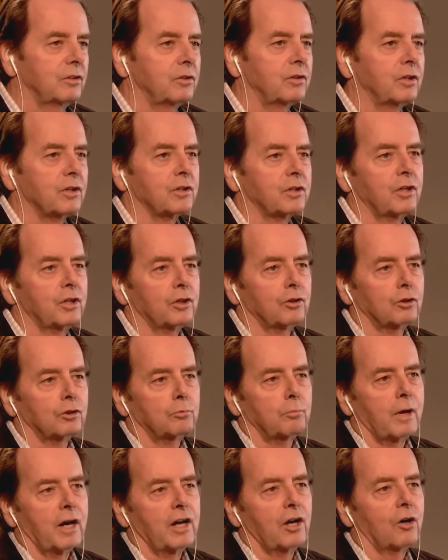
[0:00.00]
get killed
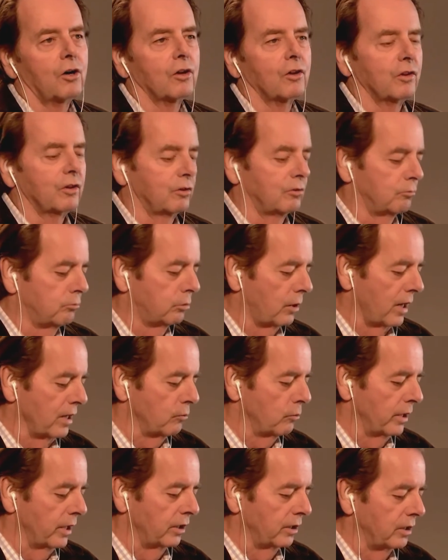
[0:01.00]
by all the
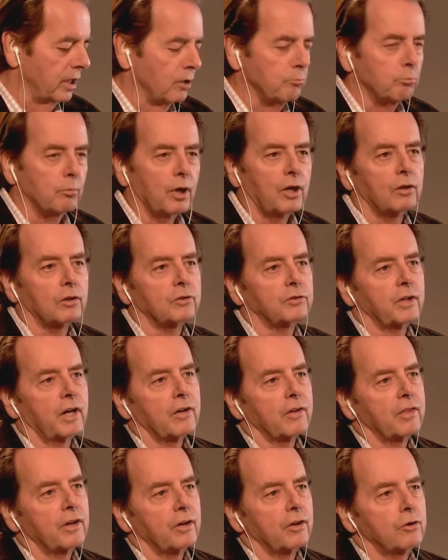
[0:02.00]
right-wing nutballs out
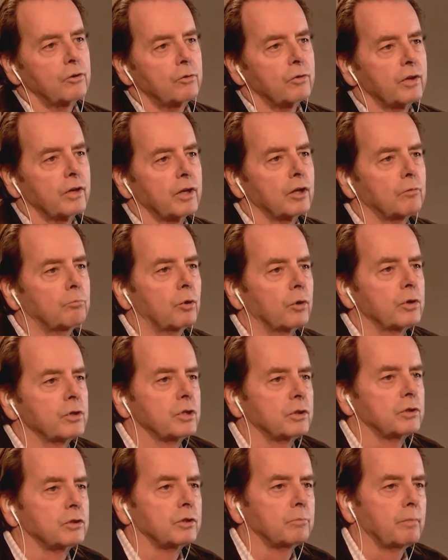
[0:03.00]
there who think
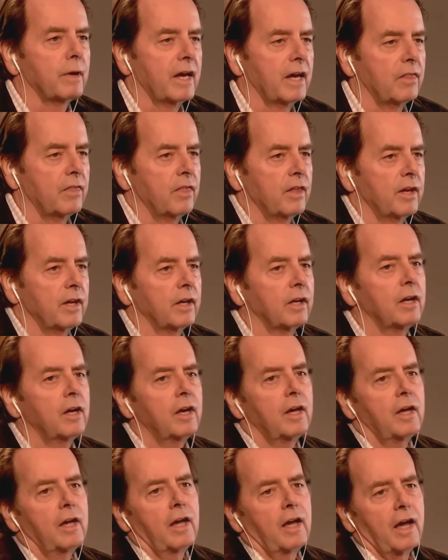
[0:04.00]
abortion's a bad thing
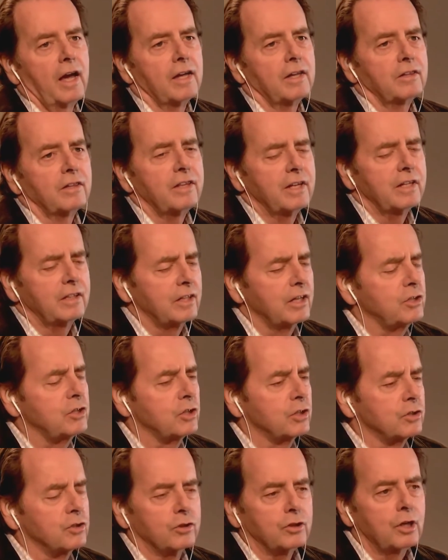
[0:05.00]
and think they should
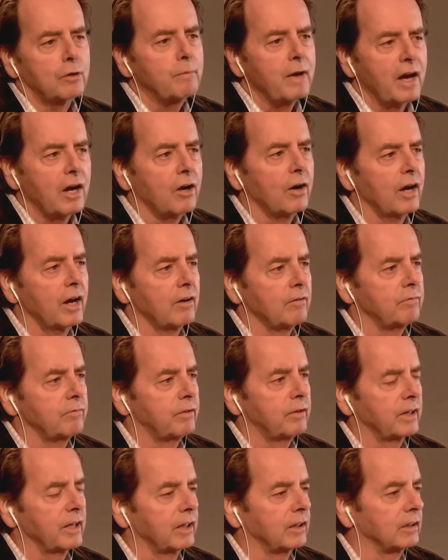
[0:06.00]
somehow have
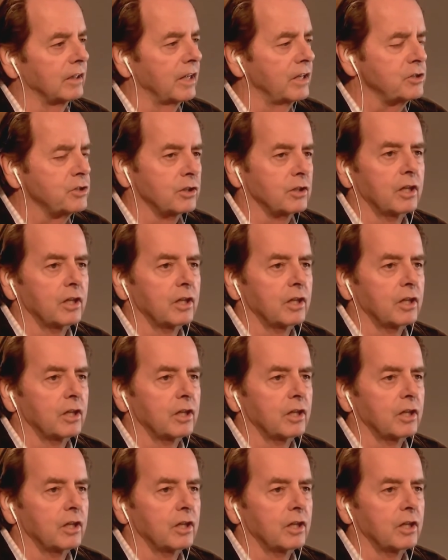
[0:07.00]
fucking legislation